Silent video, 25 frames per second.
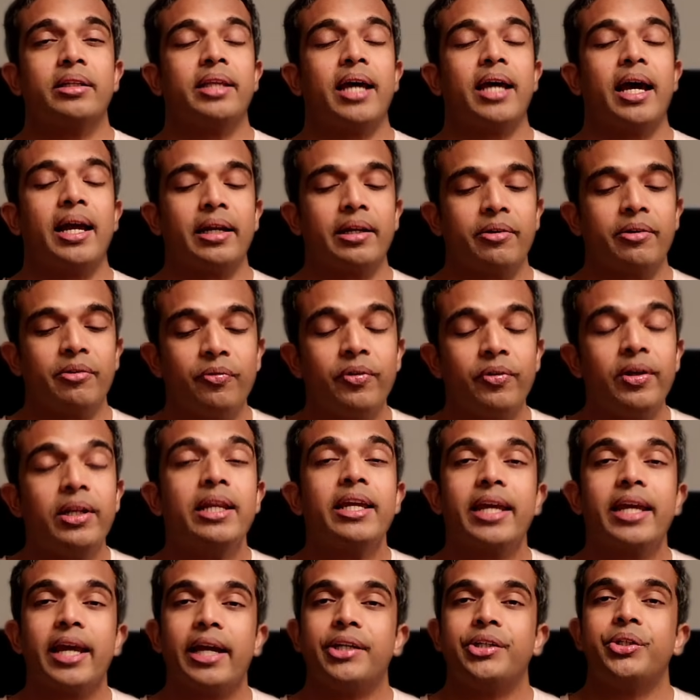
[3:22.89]
that will
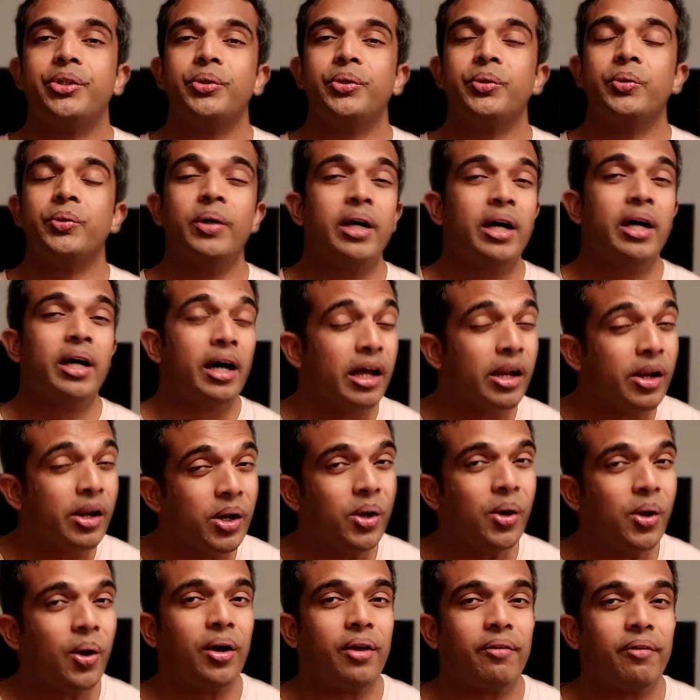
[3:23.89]
get you a
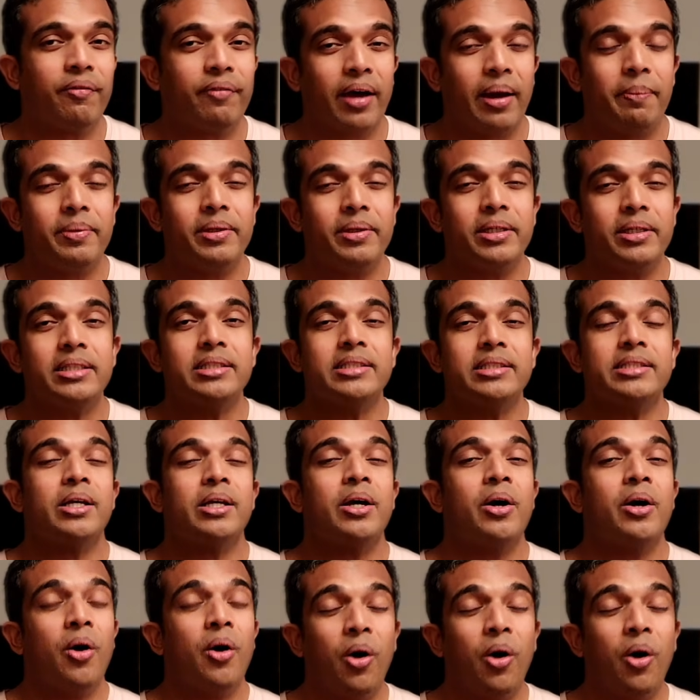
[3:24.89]
lot of happiness,